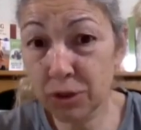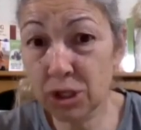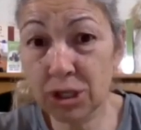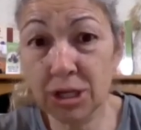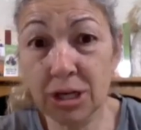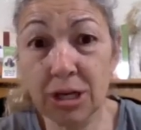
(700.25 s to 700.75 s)

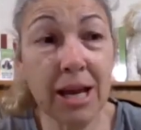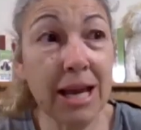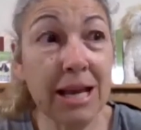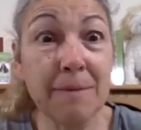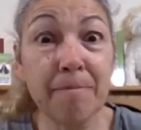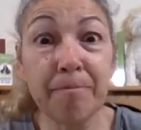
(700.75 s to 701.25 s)
She
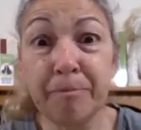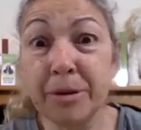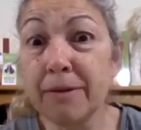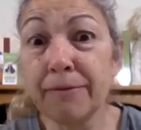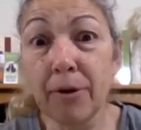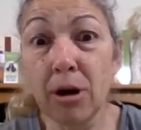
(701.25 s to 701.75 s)
ate
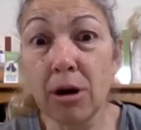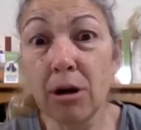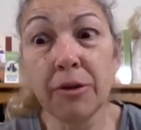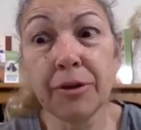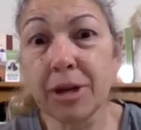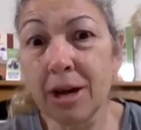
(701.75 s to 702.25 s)
beef
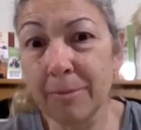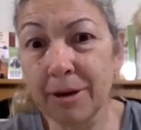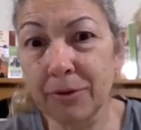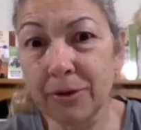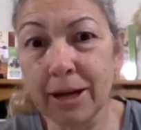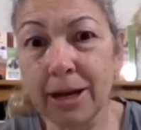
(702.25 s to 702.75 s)
all the time
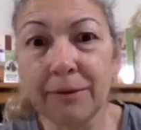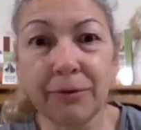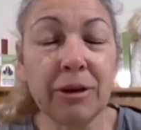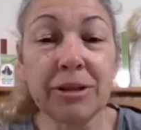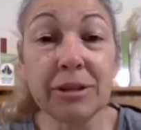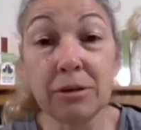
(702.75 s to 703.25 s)
after that, after
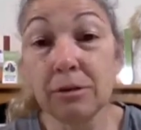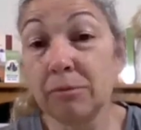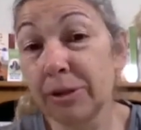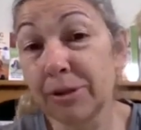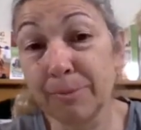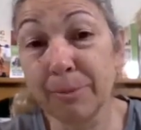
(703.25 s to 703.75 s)
I said, oh,
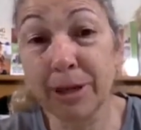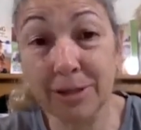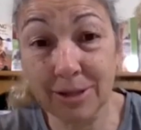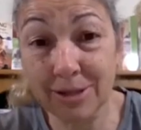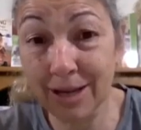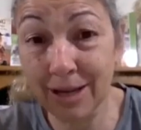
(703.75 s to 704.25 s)
well, it's mites,
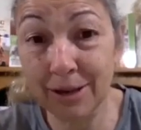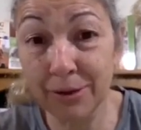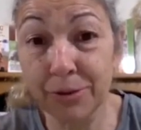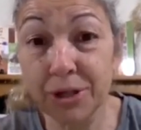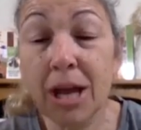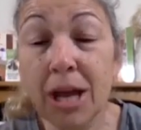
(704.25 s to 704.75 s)
it's not
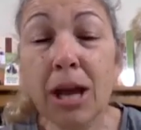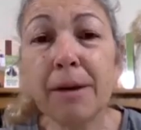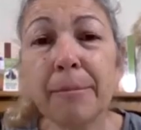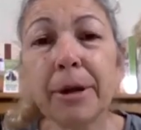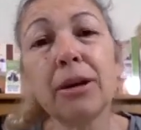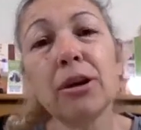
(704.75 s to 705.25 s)
allergy.
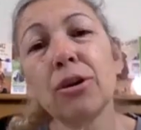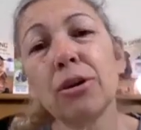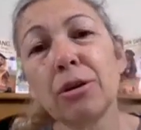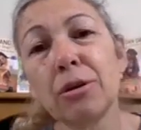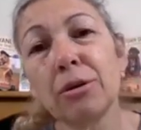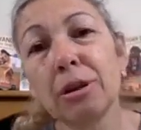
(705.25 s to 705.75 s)
But
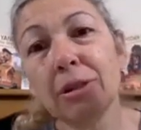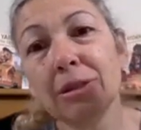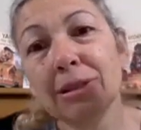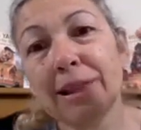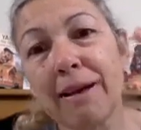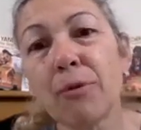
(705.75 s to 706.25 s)
her
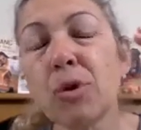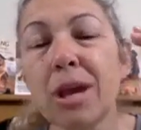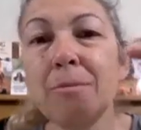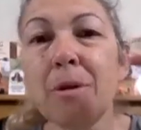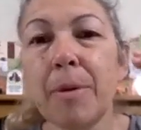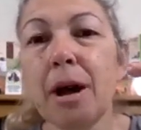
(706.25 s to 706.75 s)
level
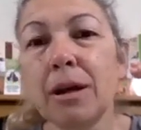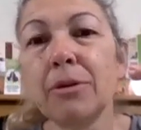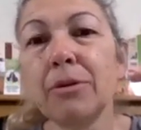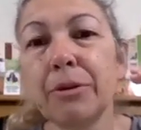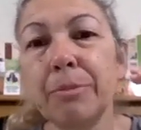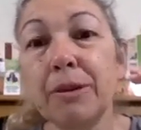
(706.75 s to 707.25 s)
came up high
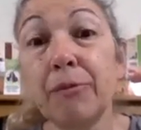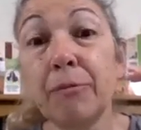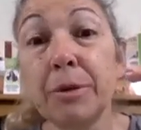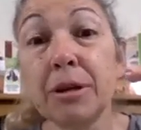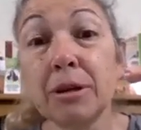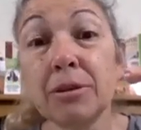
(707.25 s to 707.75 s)
on the beef
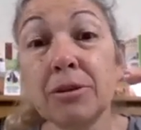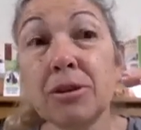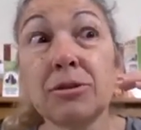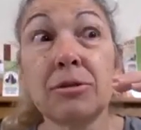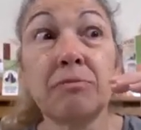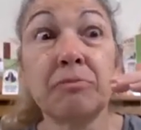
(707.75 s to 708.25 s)

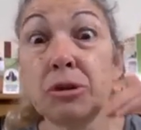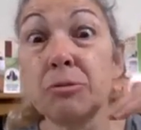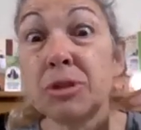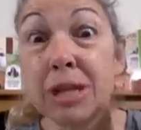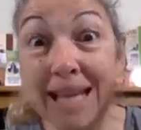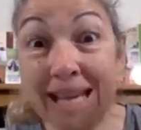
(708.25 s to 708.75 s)
because she
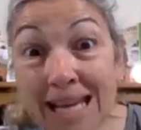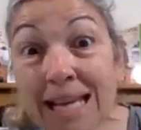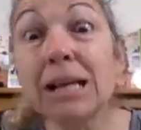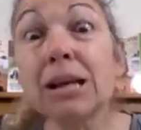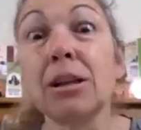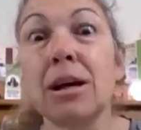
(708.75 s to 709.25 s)
was
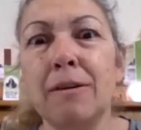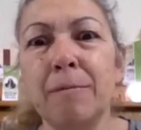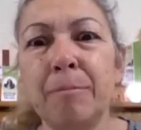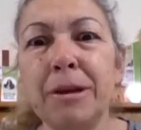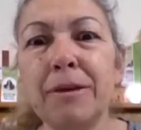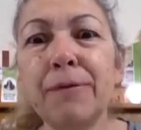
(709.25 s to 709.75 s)
eating a lot of
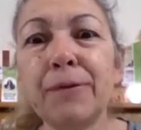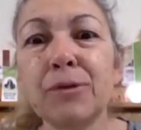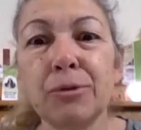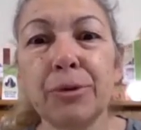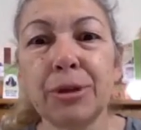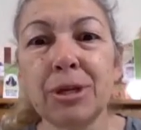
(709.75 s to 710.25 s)
beef.
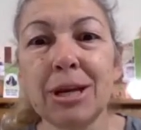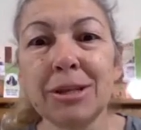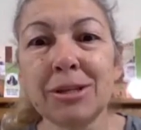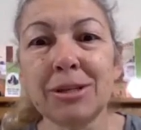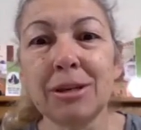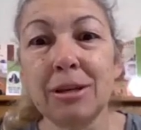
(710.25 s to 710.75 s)
So the
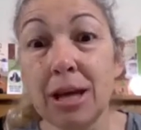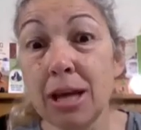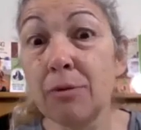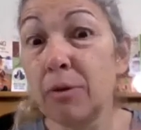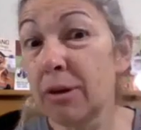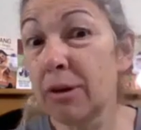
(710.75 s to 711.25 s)
test said,
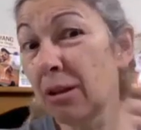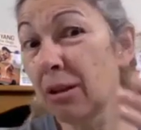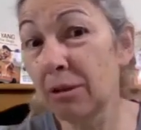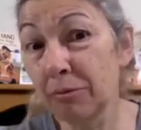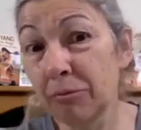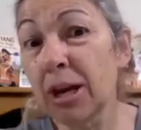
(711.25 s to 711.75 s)
hey, we
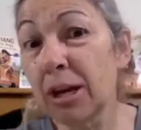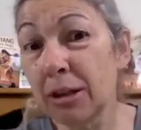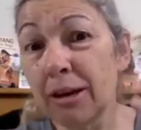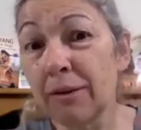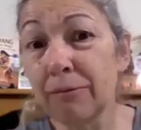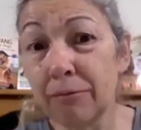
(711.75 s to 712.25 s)
got a
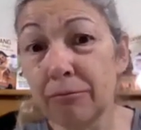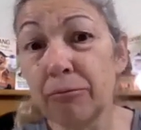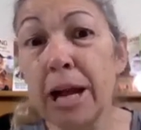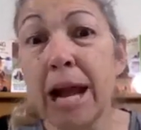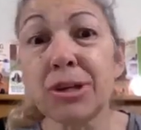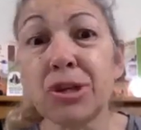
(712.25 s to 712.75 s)
lot of
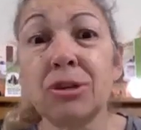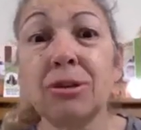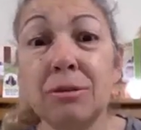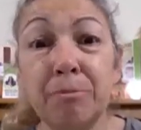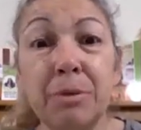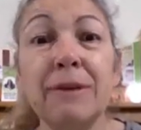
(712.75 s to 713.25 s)

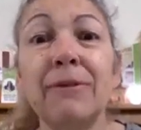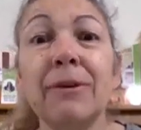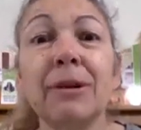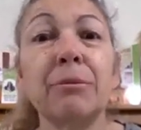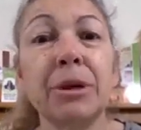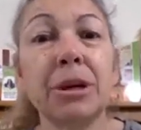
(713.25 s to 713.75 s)
reaction to beef
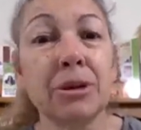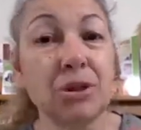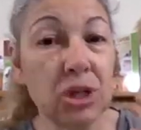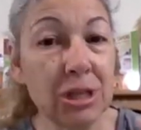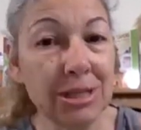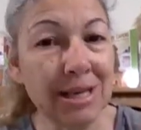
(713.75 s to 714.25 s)
here
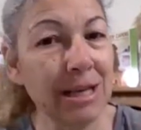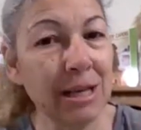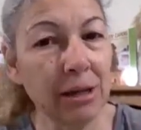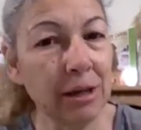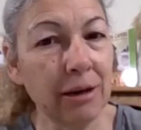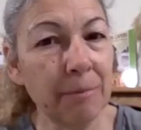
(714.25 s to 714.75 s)
because she's
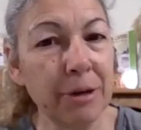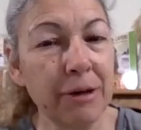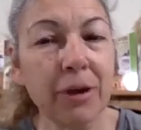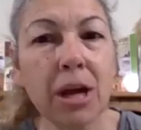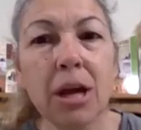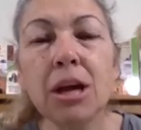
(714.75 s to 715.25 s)
eating a lot of
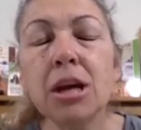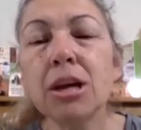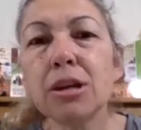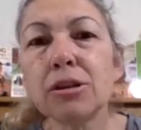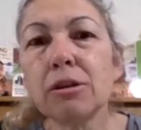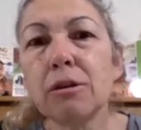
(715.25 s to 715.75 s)
beef.
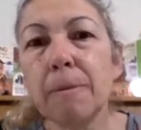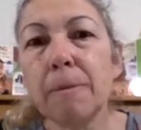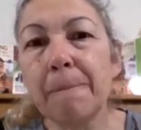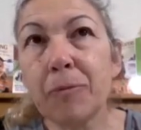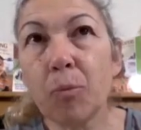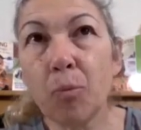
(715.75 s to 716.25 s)

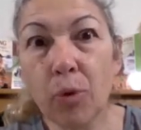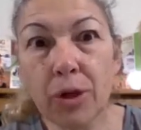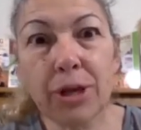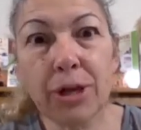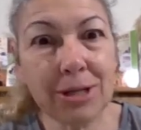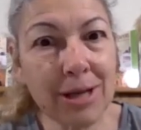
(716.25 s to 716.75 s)
So
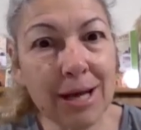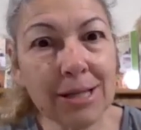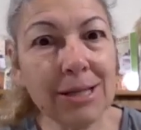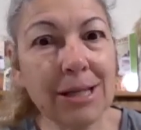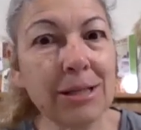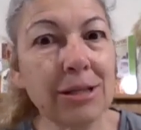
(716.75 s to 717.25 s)
with these
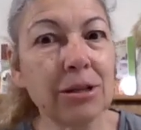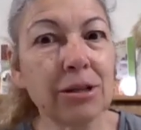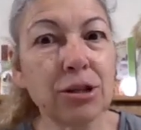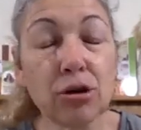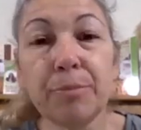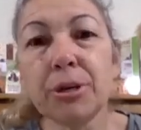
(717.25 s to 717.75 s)
tests, it's an
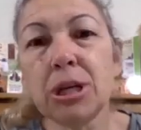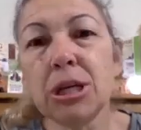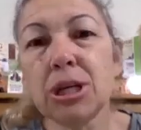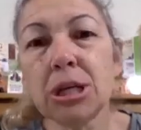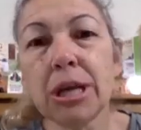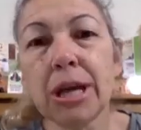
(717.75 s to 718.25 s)

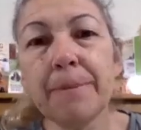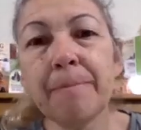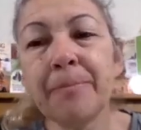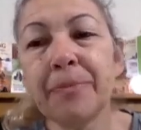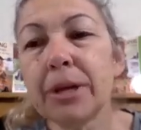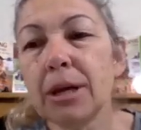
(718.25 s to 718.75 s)
interpretation game.